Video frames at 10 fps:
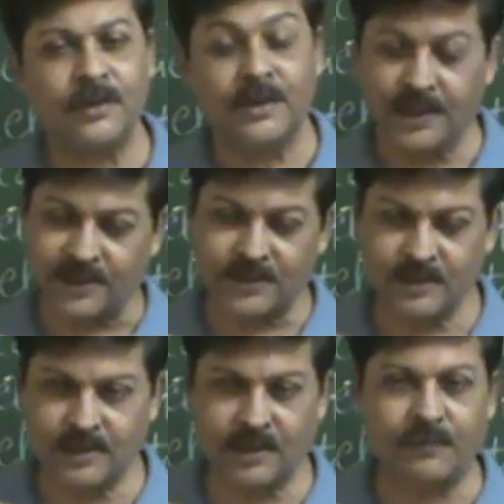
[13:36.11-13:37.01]

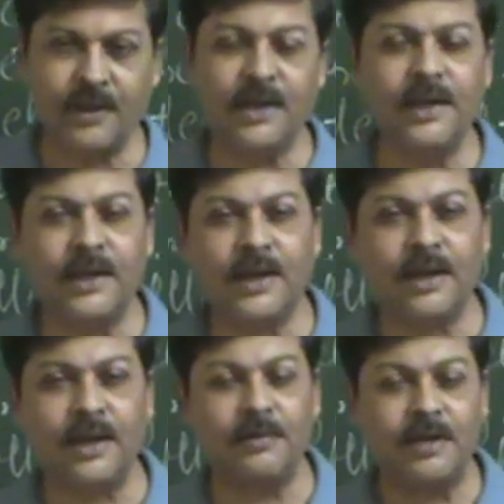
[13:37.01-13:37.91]
Yes, definitely he can
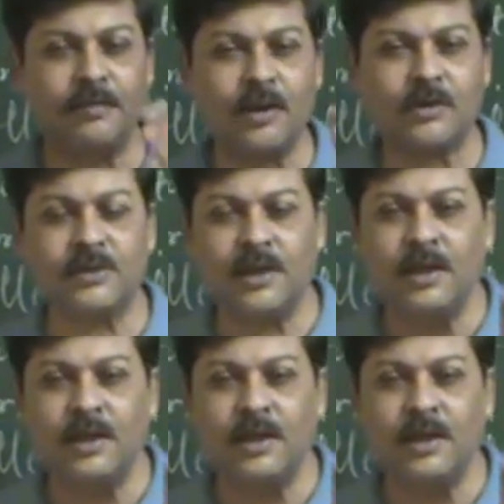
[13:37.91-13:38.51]
claim it because